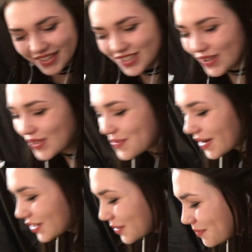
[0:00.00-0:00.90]
I don't want to show
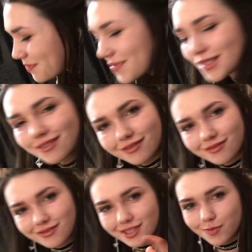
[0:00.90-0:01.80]
too much.
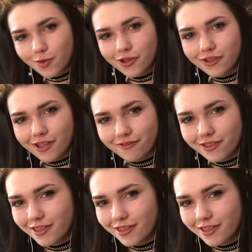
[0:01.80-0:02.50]
Spoil